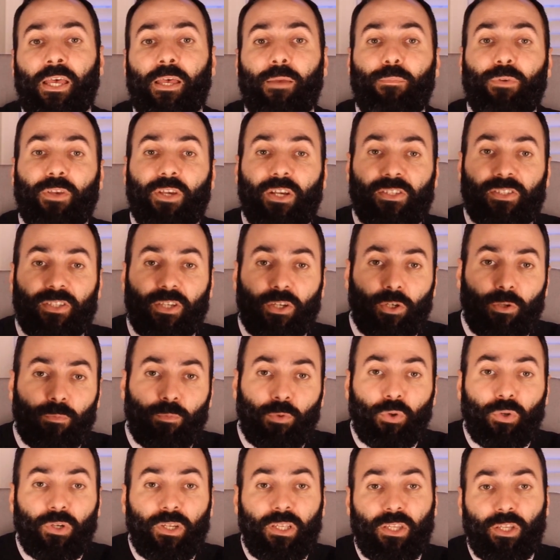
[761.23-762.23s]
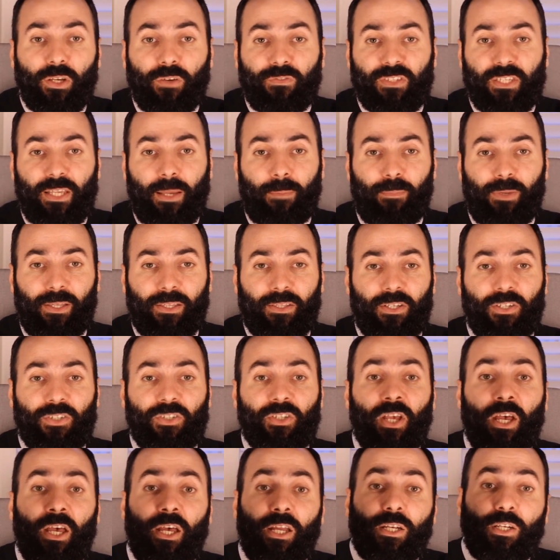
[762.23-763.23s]
because the community of submitters
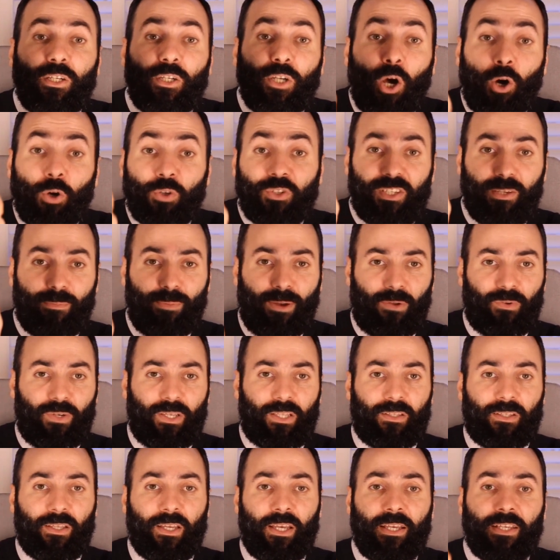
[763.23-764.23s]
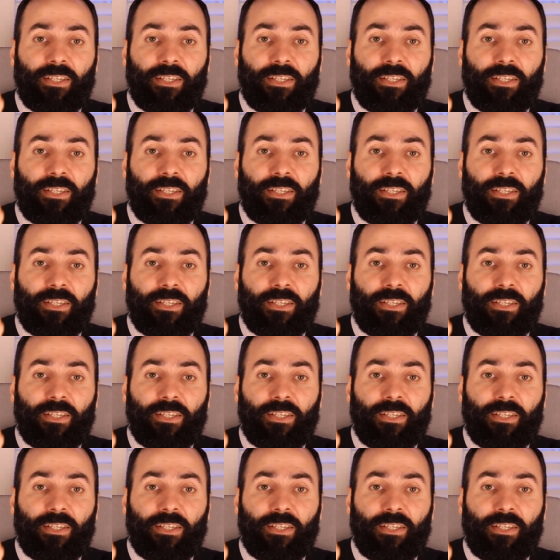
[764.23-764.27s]
knows about it,